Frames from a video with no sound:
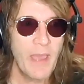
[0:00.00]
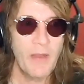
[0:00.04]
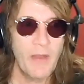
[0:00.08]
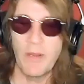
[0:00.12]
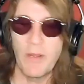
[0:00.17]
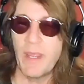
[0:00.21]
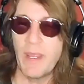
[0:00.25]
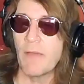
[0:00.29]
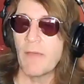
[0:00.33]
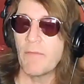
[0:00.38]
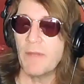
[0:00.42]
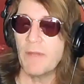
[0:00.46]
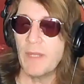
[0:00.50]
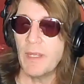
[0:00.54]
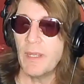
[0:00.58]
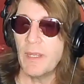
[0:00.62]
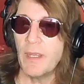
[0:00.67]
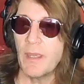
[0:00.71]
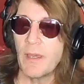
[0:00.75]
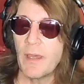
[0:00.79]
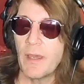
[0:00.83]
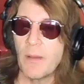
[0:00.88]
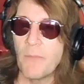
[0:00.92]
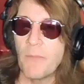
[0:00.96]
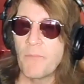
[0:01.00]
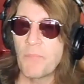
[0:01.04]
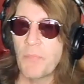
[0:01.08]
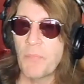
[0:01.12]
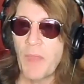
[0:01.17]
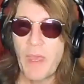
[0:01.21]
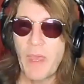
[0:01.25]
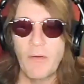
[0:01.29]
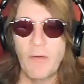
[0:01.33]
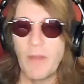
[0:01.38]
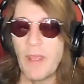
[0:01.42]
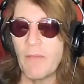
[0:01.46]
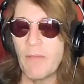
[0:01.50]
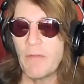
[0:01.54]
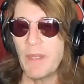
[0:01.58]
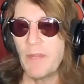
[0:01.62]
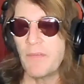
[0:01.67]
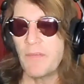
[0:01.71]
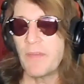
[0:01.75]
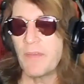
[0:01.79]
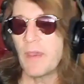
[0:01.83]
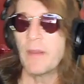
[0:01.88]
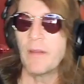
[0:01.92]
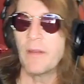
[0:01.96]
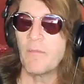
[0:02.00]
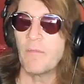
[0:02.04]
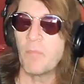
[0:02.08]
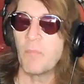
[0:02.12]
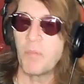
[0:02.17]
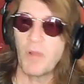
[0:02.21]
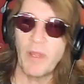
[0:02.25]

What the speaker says: I don't have any tentative